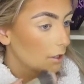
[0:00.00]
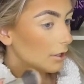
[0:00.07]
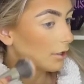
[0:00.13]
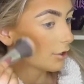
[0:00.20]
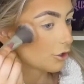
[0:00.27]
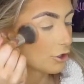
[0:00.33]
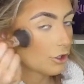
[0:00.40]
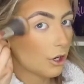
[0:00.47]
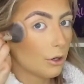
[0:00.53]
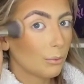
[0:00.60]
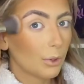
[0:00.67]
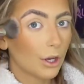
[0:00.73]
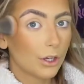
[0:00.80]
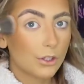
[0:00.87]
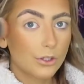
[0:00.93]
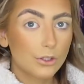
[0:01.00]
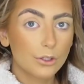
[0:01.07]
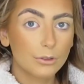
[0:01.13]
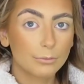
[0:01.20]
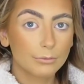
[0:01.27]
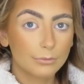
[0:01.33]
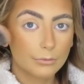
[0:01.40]
so much,
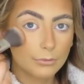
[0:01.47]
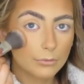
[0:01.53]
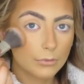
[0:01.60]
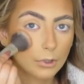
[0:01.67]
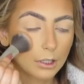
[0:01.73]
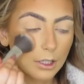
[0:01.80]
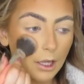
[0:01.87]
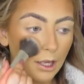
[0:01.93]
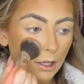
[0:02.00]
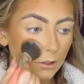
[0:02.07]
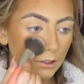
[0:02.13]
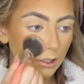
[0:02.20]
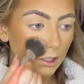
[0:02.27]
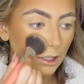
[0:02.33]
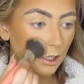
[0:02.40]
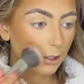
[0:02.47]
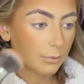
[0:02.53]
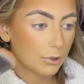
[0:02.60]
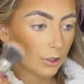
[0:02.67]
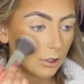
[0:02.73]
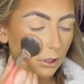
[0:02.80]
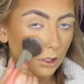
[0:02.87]
and now I
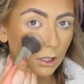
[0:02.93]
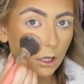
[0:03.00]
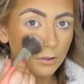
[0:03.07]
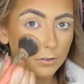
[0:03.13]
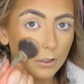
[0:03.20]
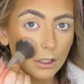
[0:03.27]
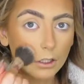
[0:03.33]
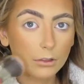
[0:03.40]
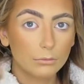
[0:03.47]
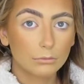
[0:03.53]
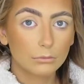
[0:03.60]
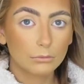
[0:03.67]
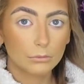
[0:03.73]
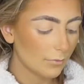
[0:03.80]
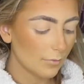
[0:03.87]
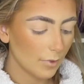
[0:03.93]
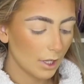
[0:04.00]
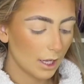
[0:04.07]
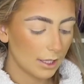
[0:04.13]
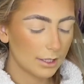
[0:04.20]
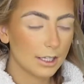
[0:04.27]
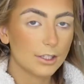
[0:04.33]
absolutely love it.
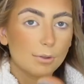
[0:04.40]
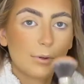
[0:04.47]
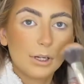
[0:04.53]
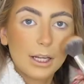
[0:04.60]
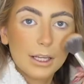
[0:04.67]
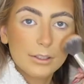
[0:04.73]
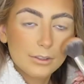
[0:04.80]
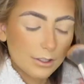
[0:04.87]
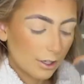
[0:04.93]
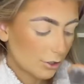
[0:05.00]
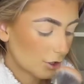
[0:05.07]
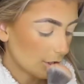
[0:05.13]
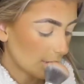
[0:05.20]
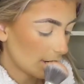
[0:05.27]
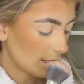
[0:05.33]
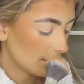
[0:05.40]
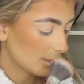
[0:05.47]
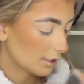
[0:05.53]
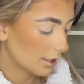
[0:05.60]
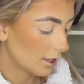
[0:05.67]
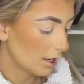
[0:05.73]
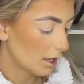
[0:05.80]
And this one has such a
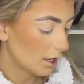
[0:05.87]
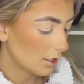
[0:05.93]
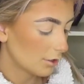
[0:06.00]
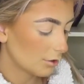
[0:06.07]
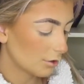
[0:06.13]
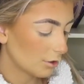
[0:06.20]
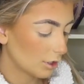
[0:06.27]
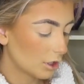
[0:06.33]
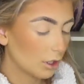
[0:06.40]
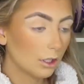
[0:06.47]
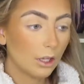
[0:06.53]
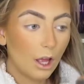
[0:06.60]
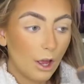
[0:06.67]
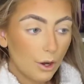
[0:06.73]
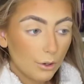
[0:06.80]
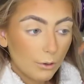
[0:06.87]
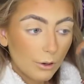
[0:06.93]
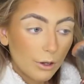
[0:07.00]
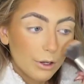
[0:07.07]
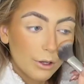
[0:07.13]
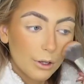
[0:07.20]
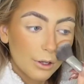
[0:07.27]
nice sort of glow
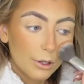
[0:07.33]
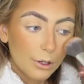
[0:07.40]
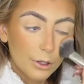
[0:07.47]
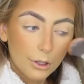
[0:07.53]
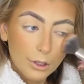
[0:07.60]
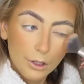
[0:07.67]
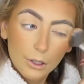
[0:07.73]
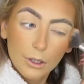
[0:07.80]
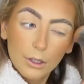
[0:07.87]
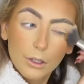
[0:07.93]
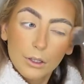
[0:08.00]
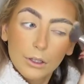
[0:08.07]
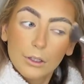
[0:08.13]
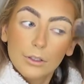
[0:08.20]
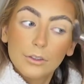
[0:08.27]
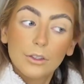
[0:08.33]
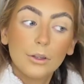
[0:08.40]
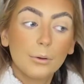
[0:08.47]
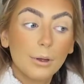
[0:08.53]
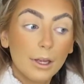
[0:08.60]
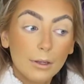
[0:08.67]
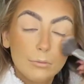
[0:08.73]
to
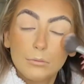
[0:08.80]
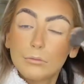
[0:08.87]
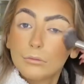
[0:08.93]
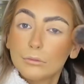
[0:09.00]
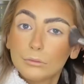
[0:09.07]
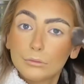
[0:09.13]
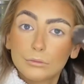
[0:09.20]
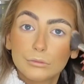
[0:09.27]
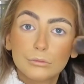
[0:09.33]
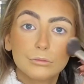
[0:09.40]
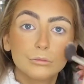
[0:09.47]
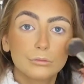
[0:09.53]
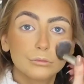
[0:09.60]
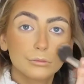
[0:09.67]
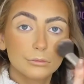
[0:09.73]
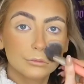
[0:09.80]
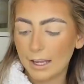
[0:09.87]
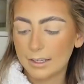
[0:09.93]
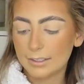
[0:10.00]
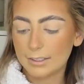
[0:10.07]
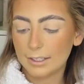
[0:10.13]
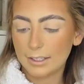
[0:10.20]
it.
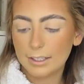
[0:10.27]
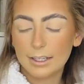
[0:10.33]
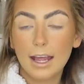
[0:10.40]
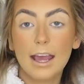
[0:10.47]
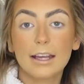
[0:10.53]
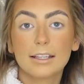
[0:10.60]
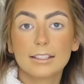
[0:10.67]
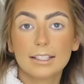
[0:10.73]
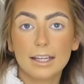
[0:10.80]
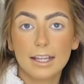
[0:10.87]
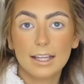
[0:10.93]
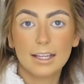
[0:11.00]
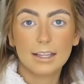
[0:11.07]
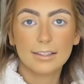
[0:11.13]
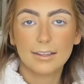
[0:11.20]
And next is